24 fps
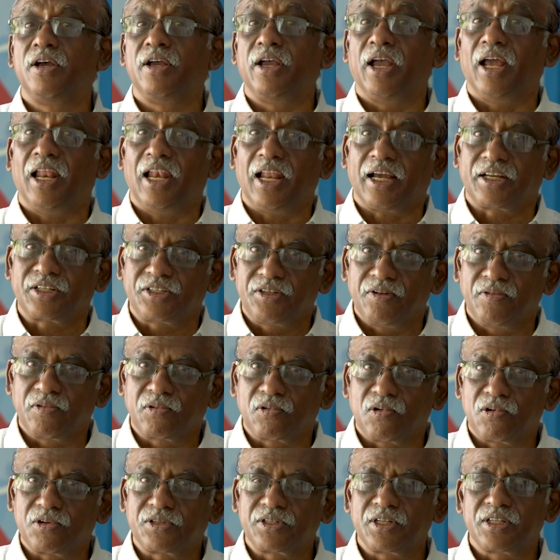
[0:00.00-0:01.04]
elective
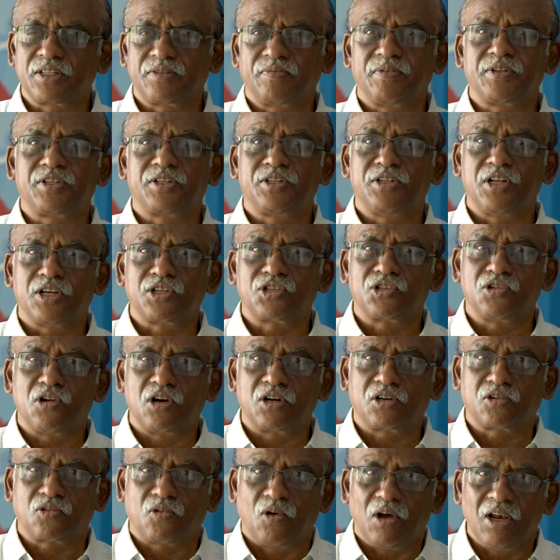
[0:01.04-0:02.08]
courses which does
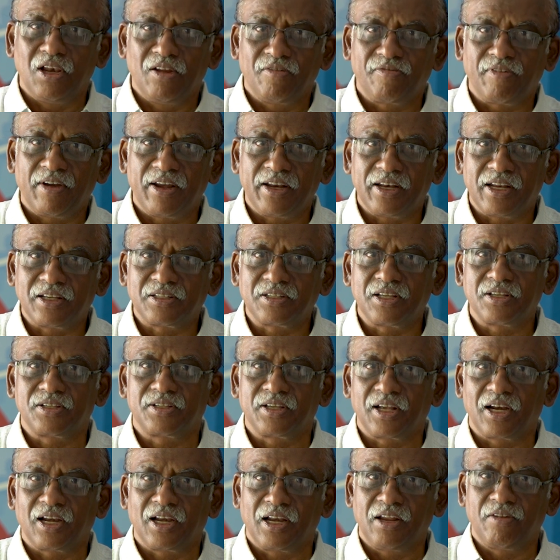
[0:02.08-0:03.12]
not qualify
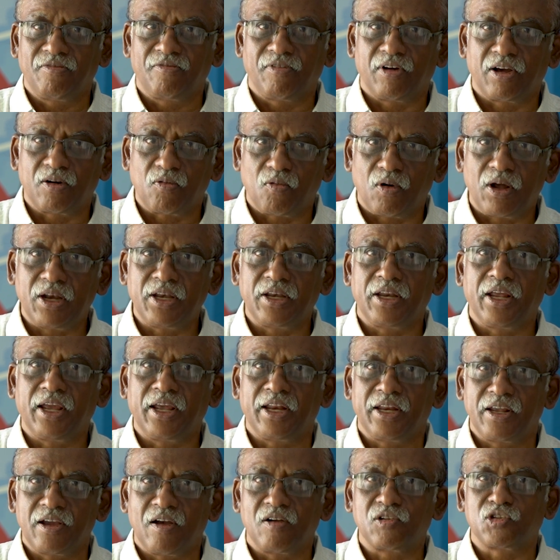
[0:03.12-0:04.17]
necessarily for one
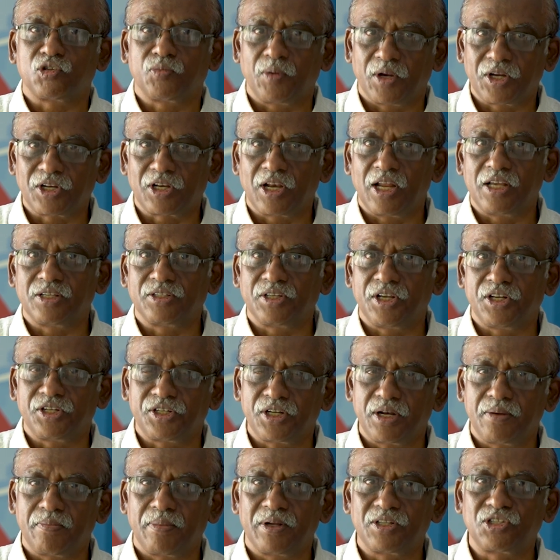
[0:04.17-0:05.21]
area of
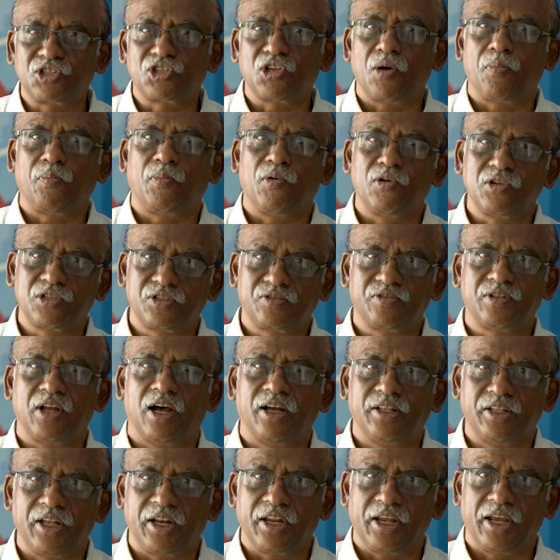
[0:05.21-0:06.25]
specialization but supports the
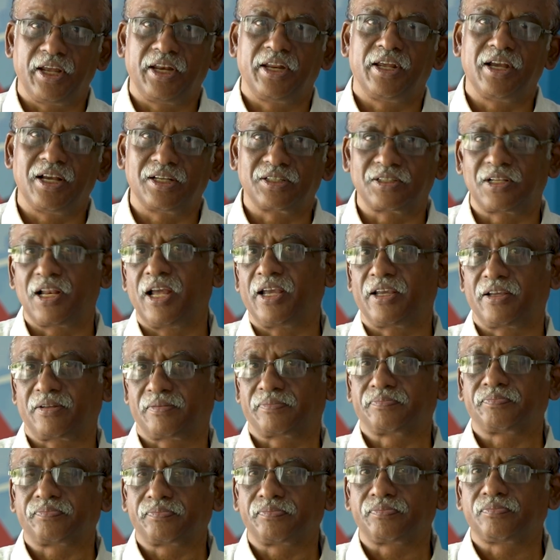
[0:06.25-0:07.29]
other areas like,
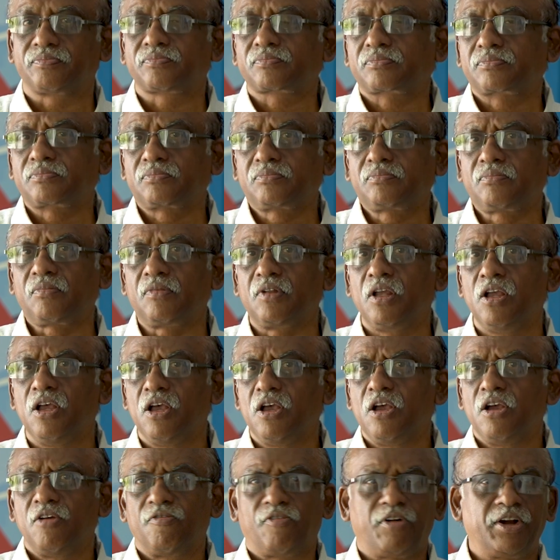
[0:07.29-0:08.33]

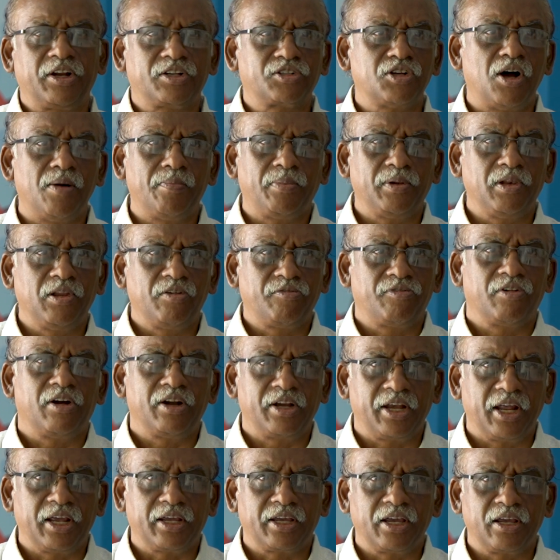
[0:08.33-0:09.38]
for example, if you are
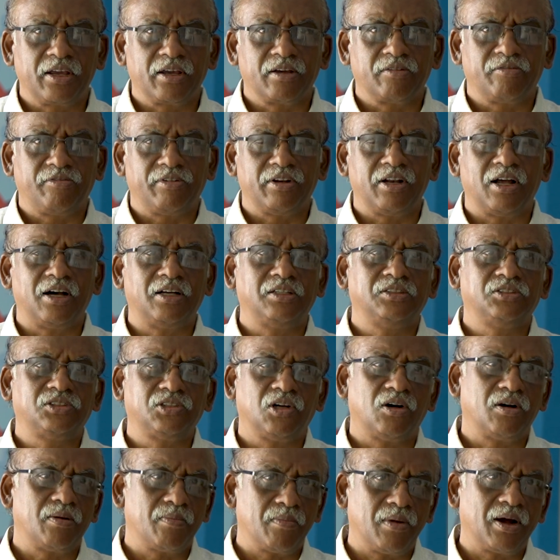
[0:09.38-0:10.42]
taking finance
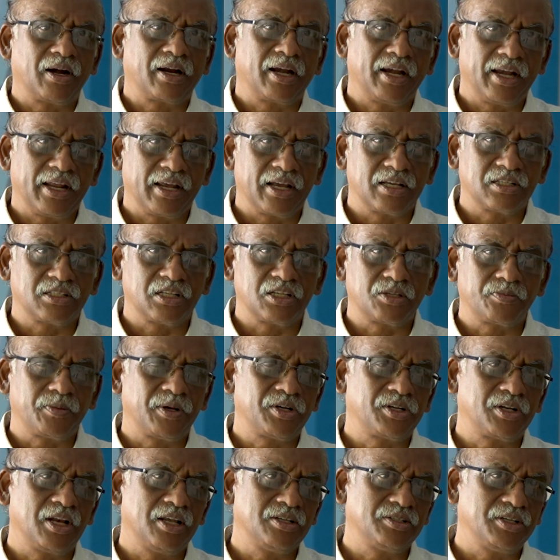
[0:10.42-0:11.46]
or marketing as a
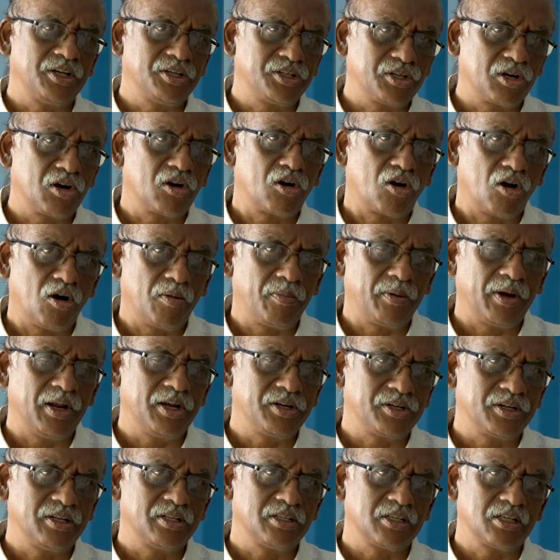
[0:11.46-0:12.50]
specialization or
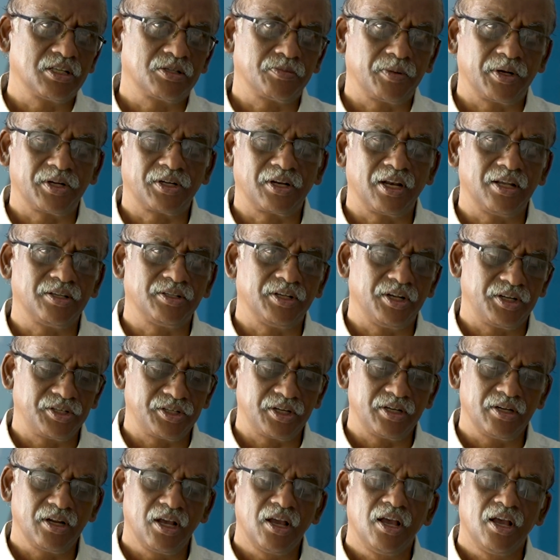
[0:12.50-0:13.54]
operations as a
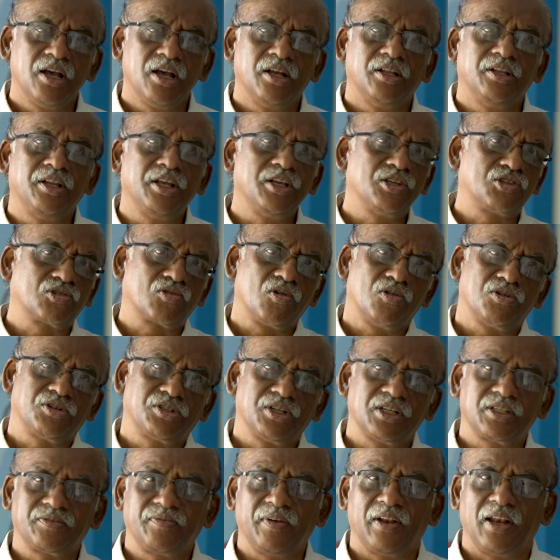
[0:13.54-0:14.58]
specialization, these
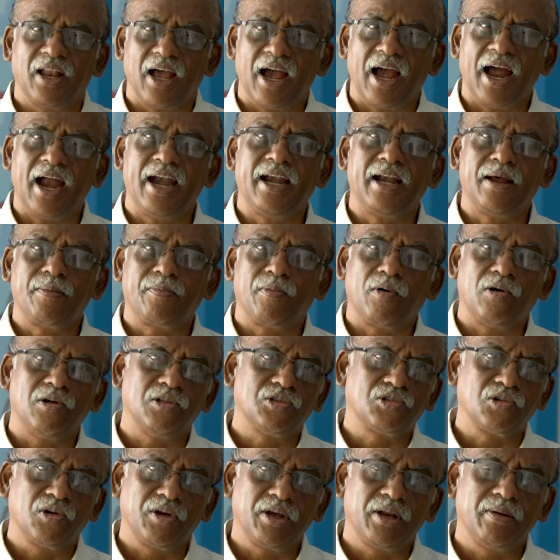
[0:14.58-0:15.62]
courses will add up
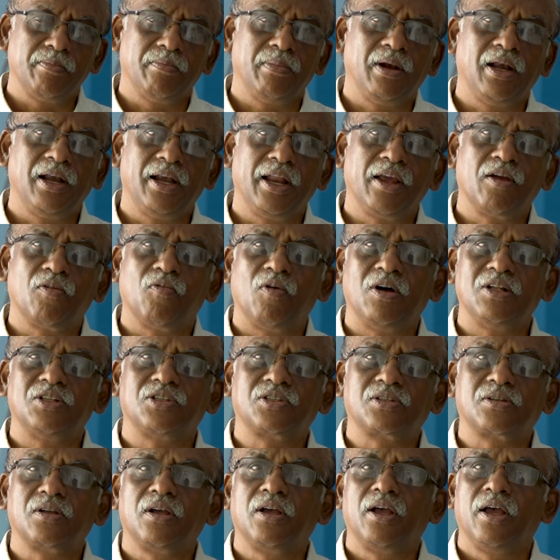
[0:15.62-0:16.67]
also in building
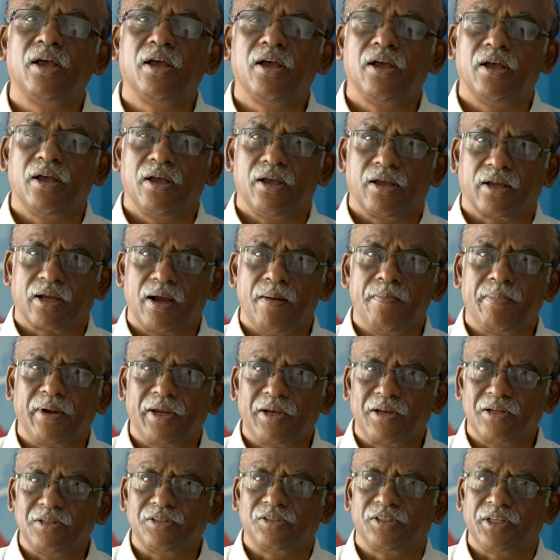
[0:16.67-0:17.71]
one's
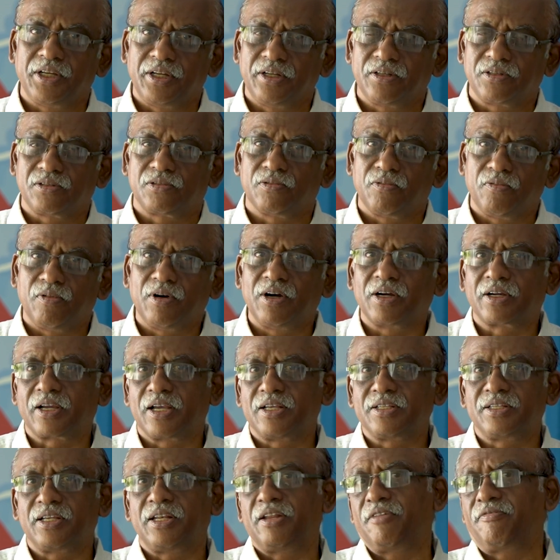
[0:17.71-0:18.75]
competency to work
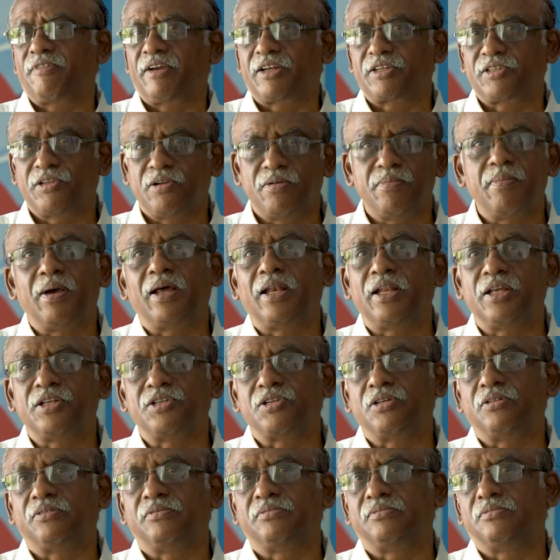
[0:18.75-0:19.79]
as an effective
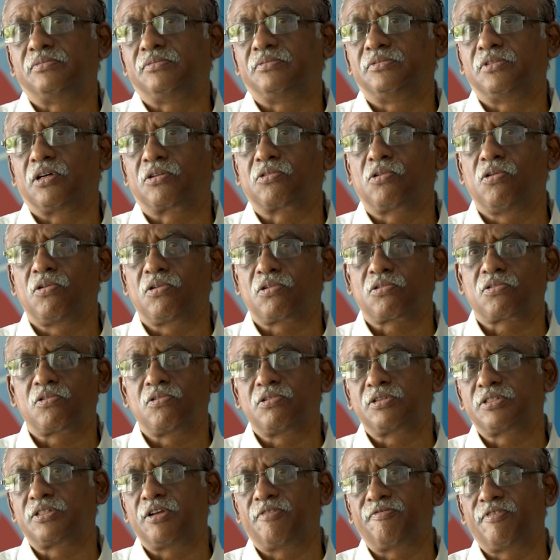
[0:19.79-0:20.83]
manager. The core
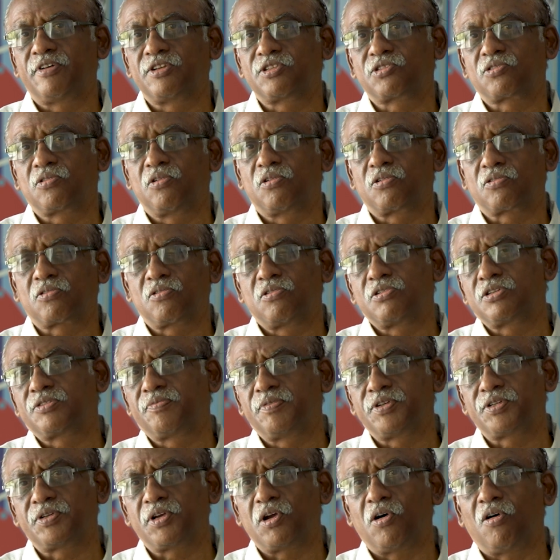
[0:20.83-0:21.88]
course, the first core course
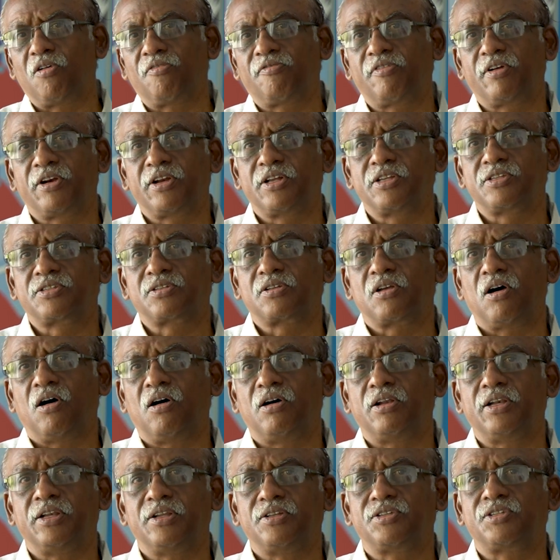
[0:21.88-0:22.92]
which we offer is
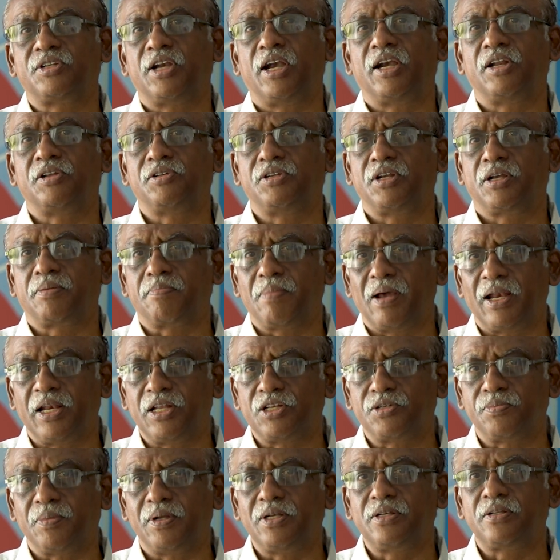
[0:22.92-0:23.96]
on strategic
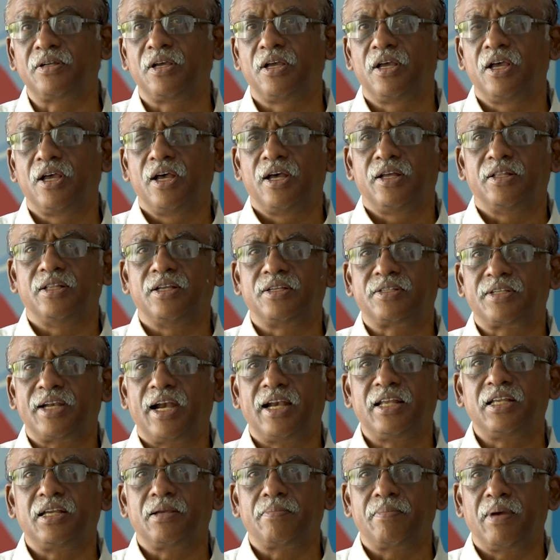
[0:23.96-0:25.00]
management. The
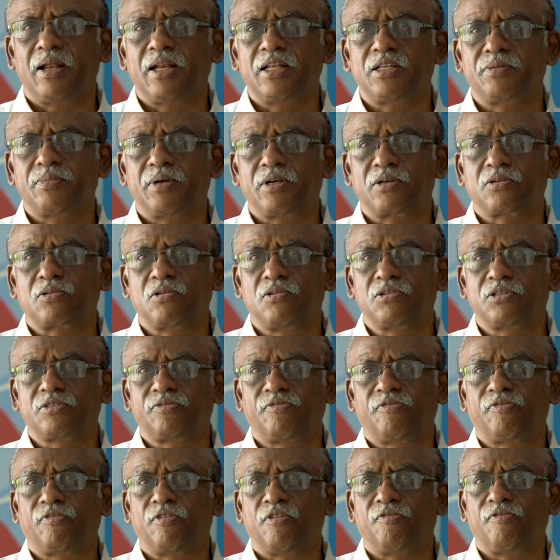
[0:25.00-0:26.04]
strategic management course
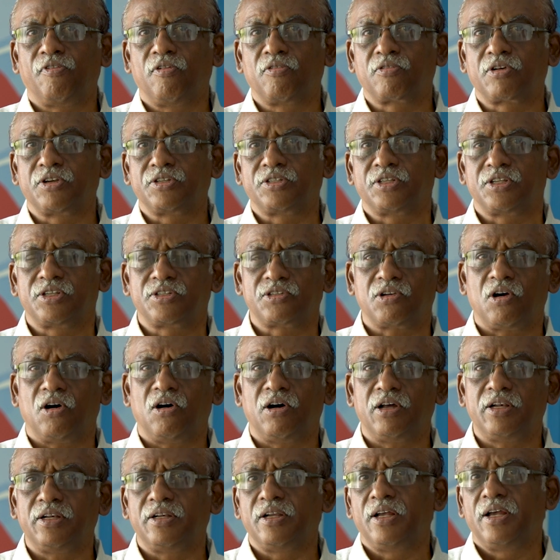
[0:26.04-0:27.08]
focuses
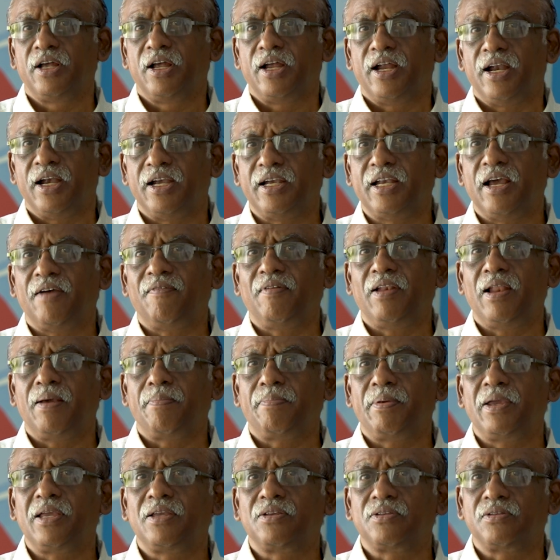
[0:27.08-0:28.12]
on
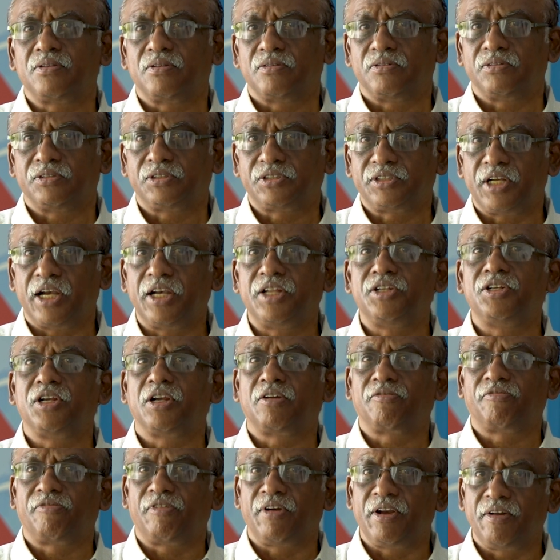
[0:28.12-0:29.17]
developing
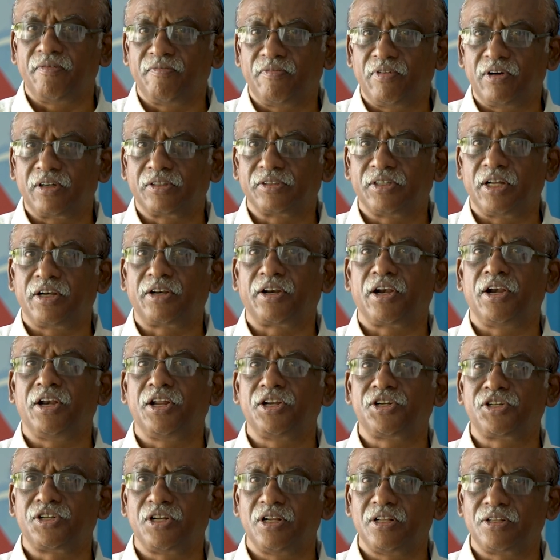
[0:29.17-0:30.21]
strategic framework, the
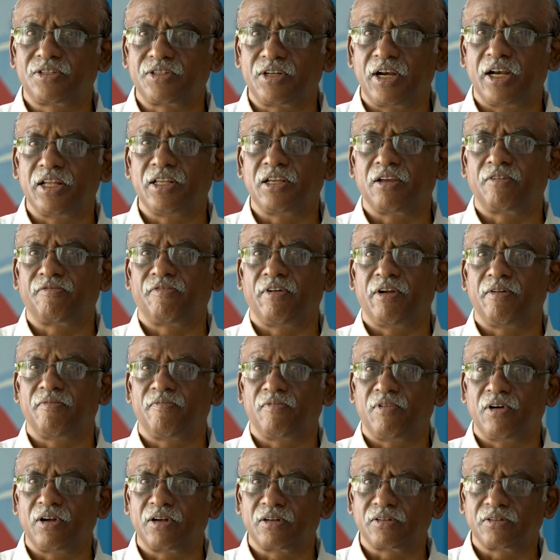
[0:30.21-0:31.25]
traditional strategic
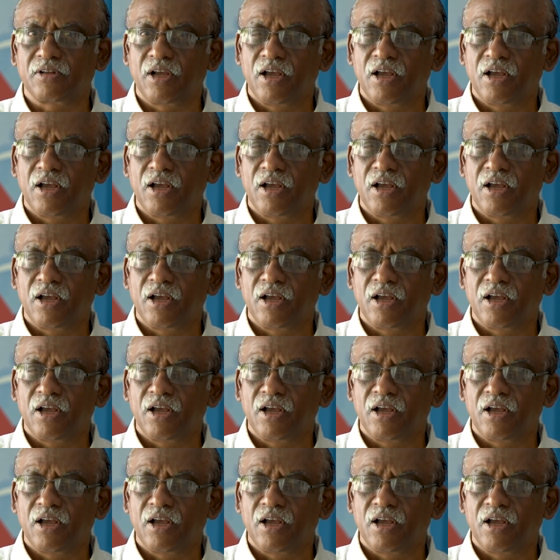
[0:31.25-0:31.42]
framework,